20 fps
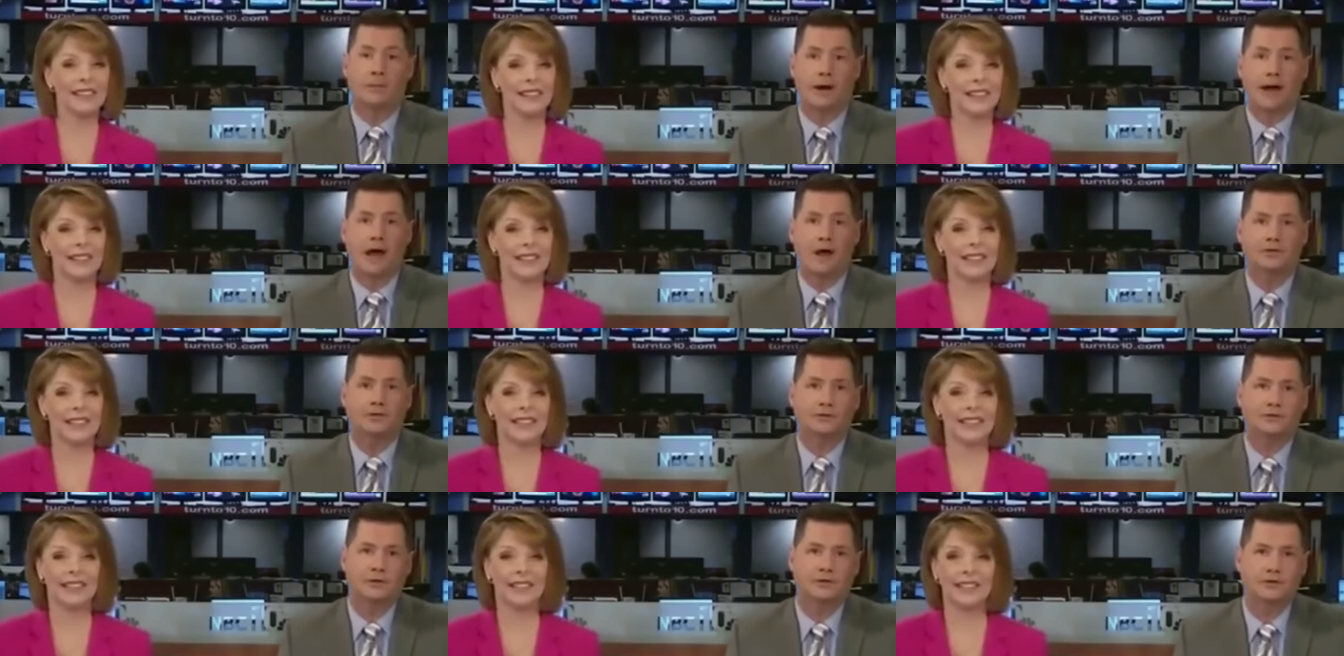Speaker 1: Barbara,
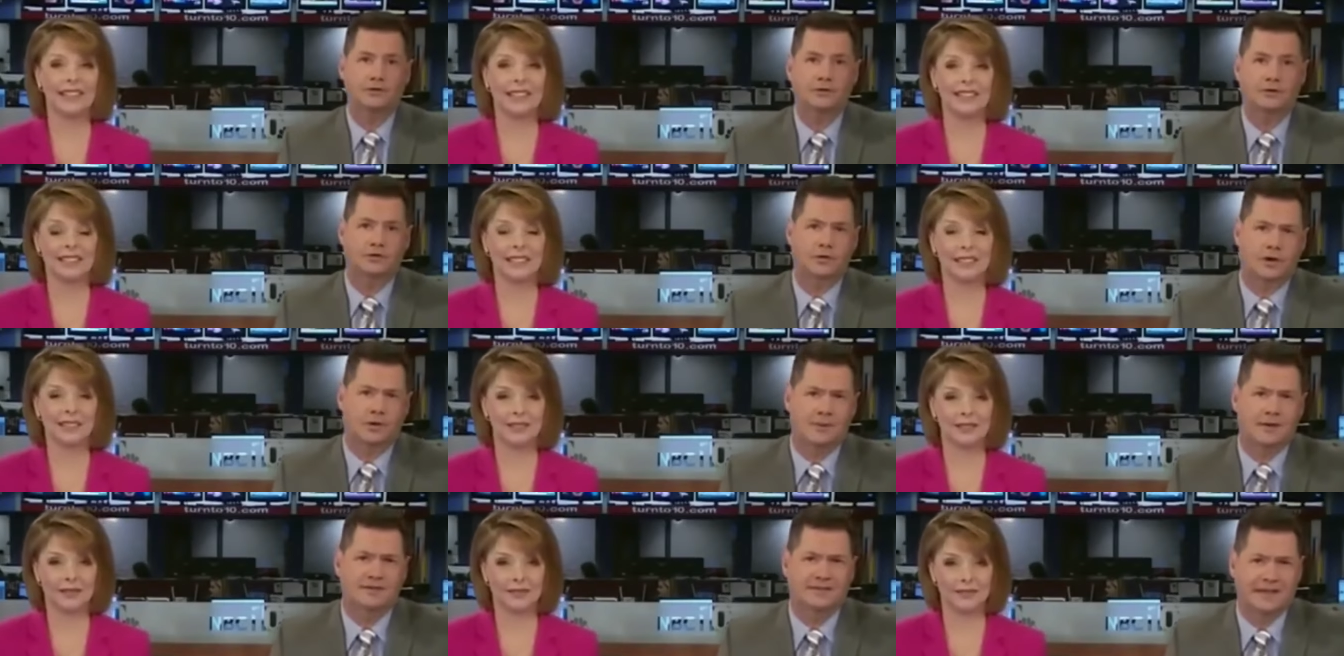health officials are
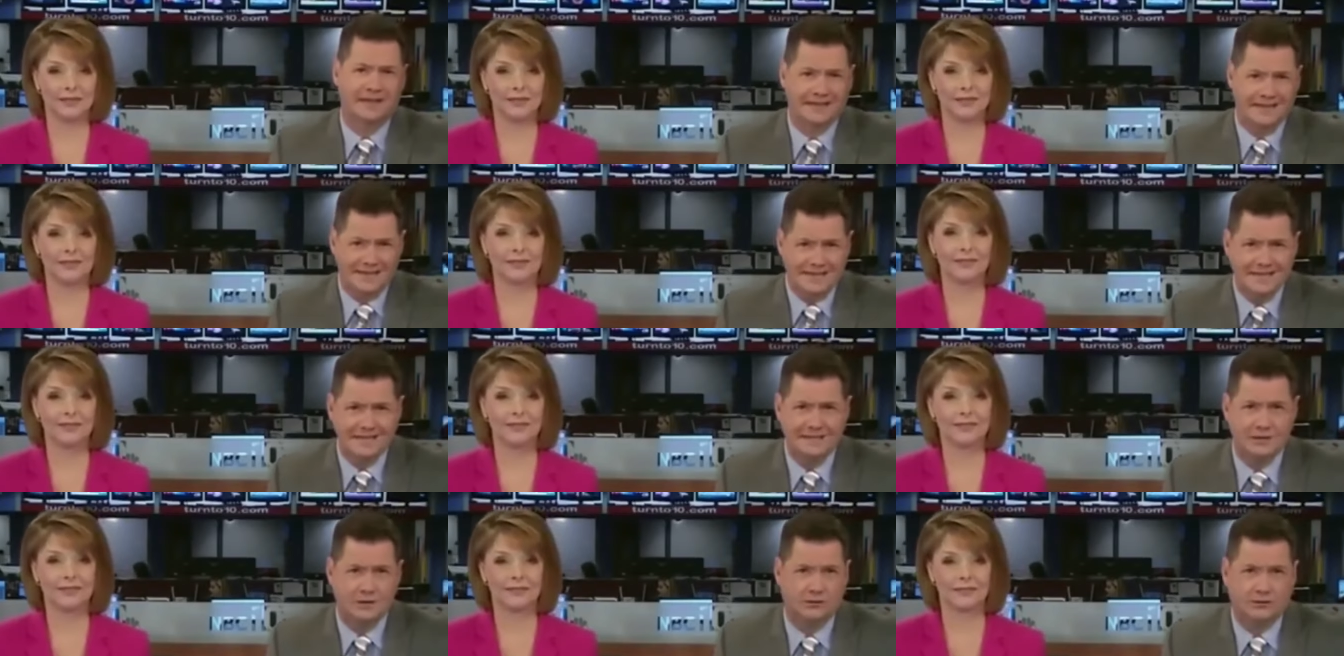trying to make
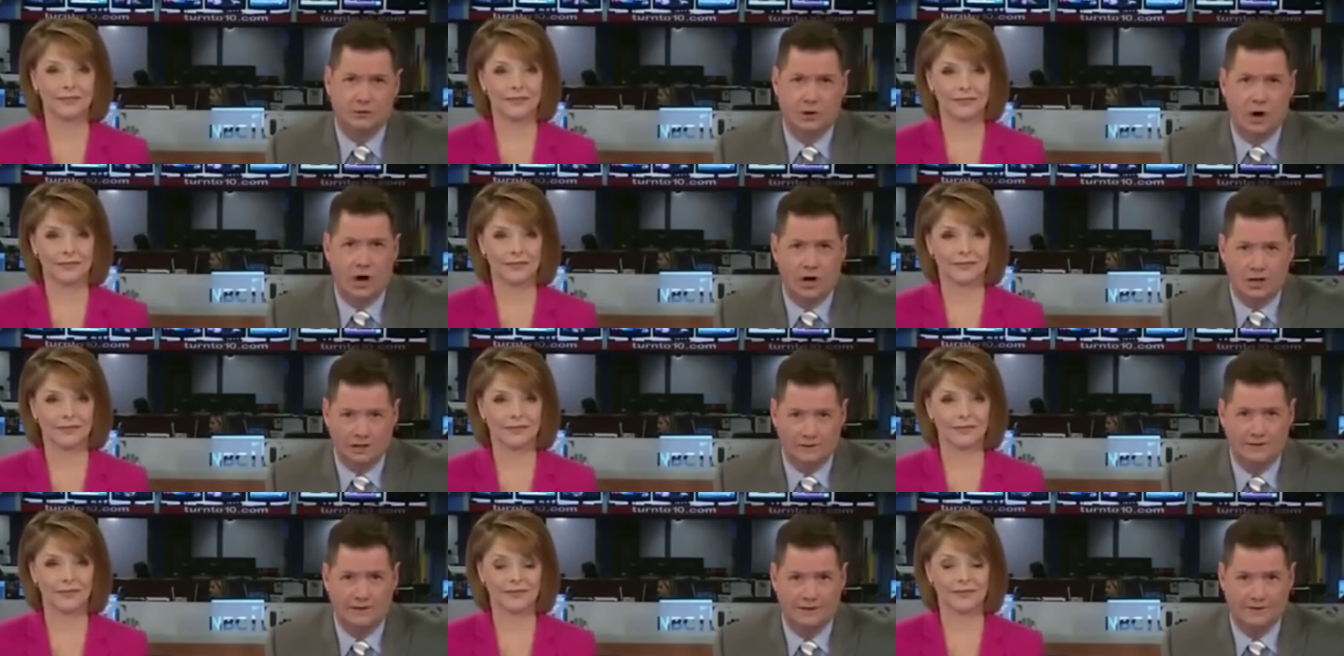that easier for
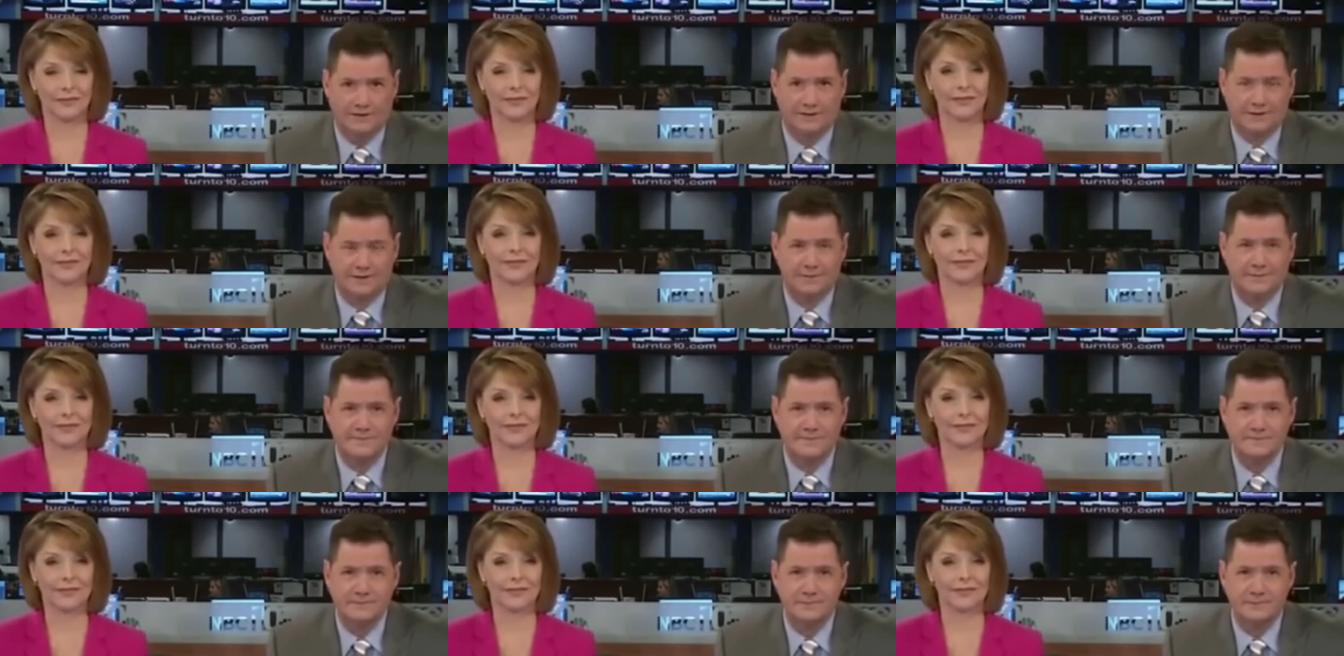all of
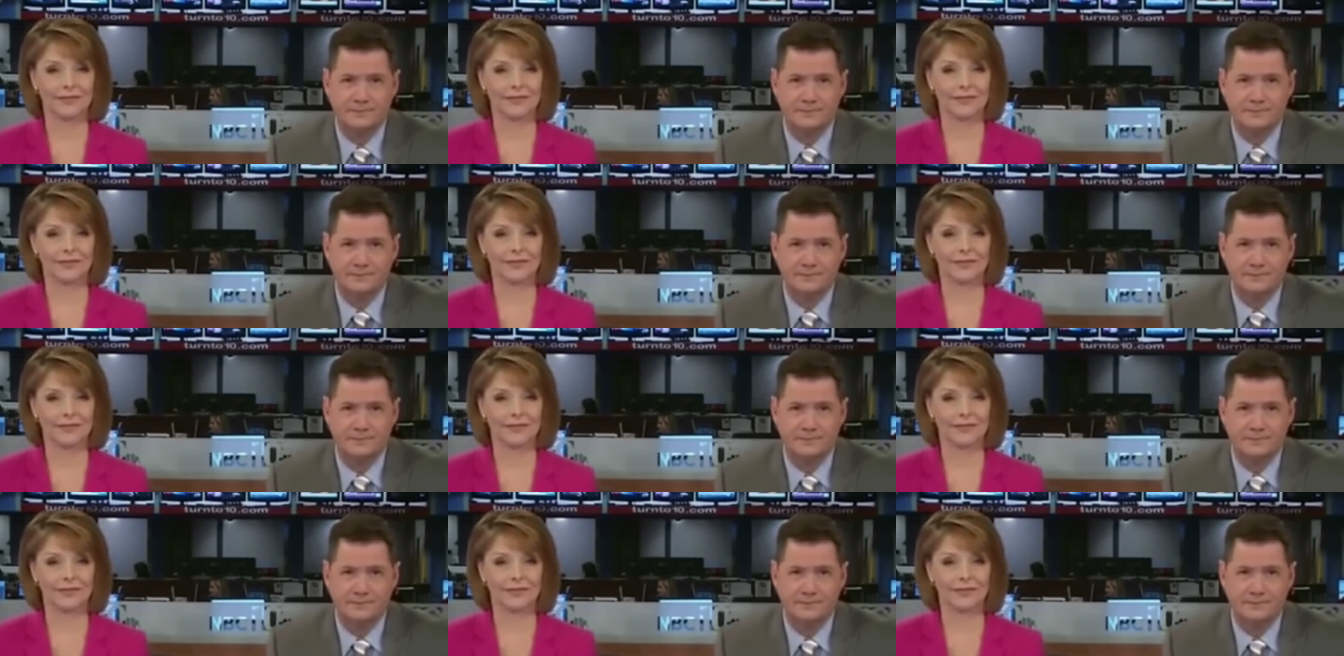us.